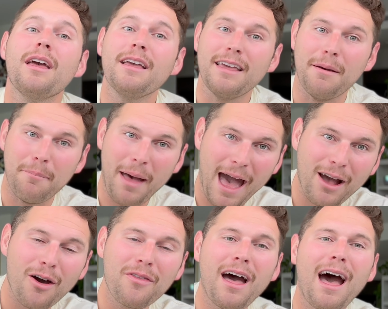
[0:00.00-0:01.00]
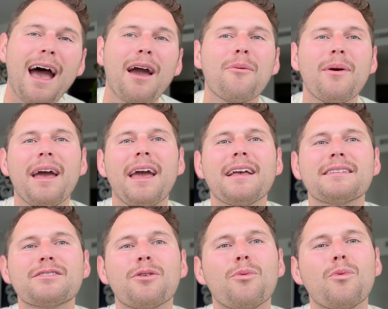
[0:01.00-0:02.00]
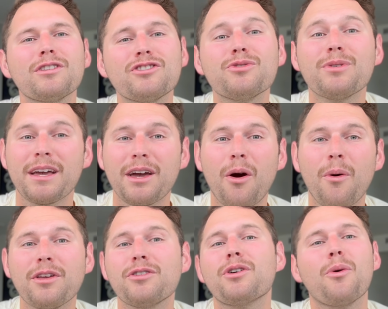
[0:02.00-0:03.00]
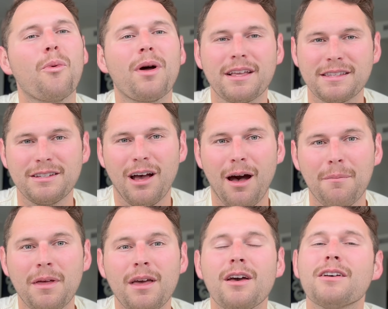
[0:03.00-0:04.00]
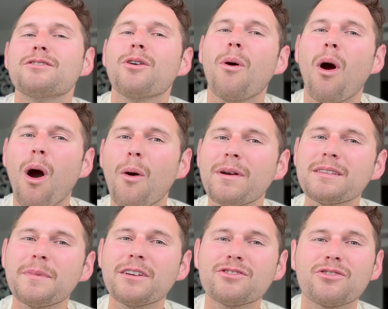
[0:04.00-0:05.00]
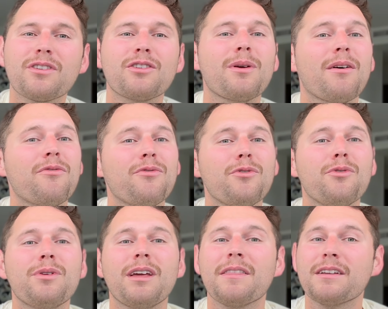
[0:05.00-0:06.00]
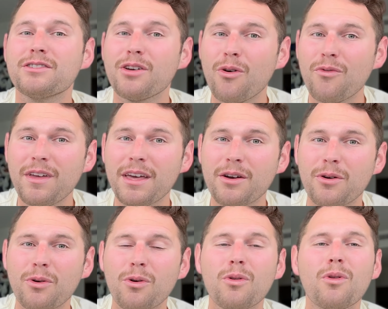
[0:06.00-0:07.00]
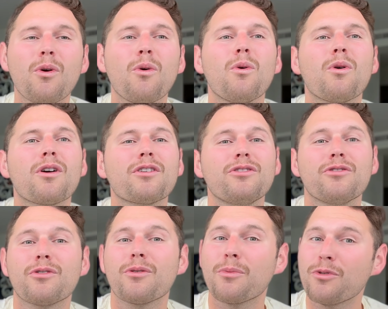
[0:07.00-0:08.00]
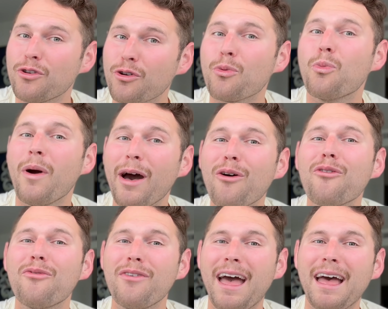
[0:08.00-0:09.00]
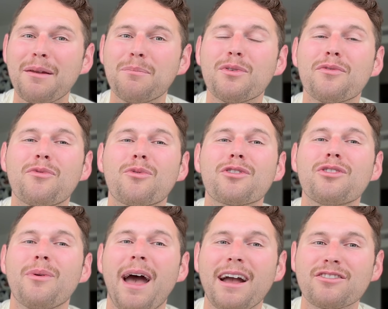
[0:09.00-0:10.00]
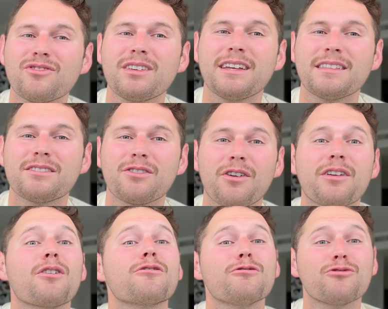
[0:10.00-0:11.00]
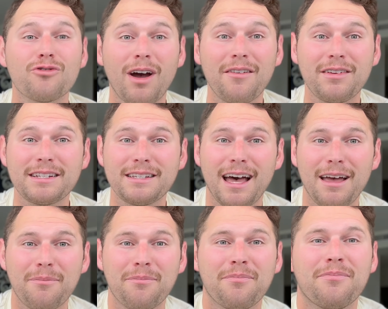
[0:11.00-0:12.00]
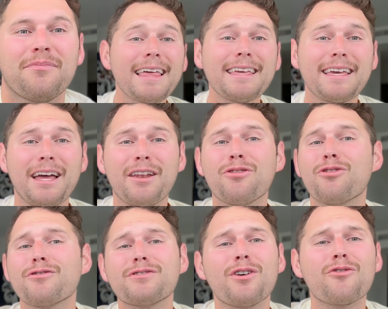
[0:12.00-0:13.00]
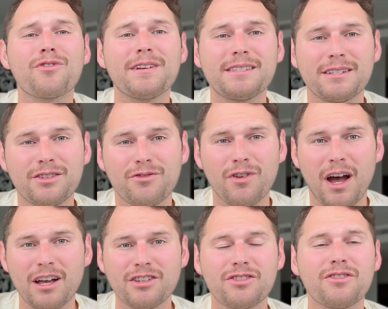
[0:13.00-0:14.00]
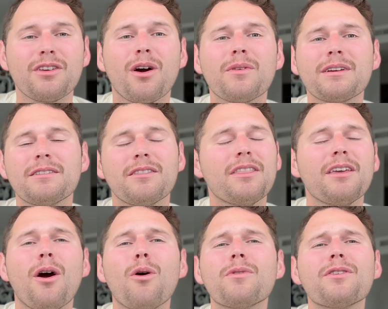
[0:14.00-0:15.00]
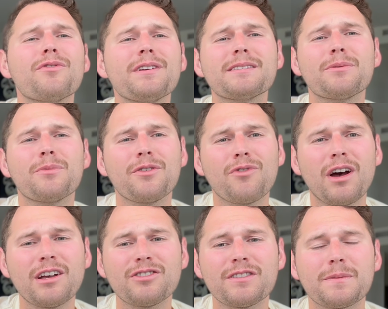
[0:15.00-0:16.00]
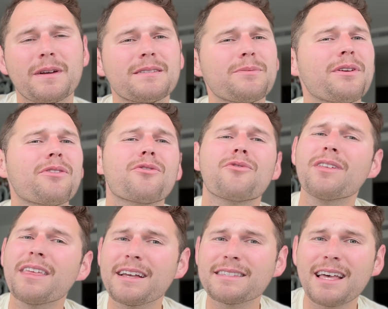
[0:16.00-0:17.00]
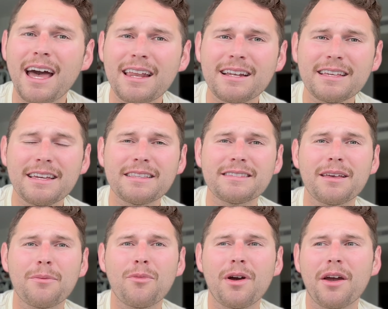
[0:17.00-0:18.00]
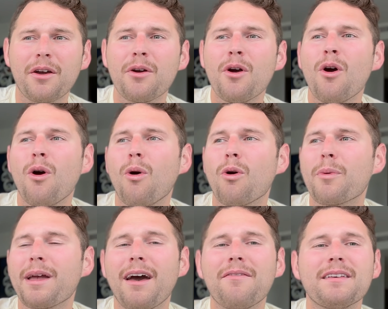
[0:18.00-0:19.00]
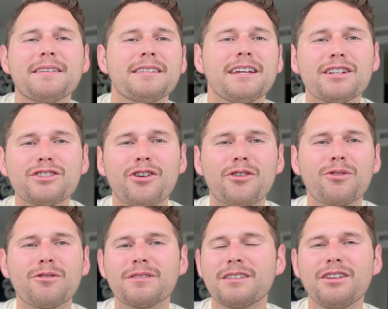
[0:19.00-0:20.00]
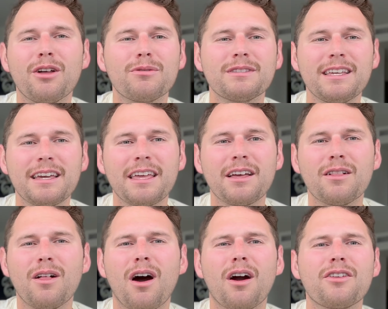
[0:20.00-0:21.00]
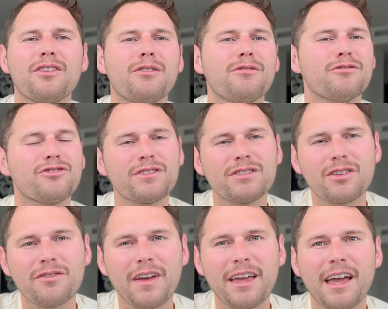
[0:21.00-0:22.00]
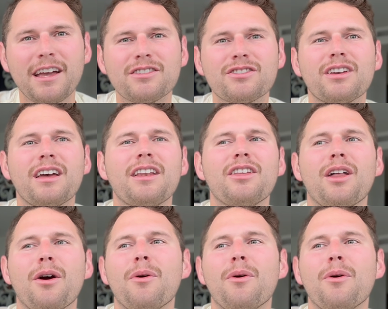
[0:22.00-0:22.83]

get back on the highway. So once you get going, you don't want to stop. So always make sure that you have food in a tow vehicle or you're well fed before you actually get started on your driving time. And again, there's no reason to rush. The only reason we rush is because we're either really excited to get somewhere, or we have this internal, ticking clock. You just took vacation. You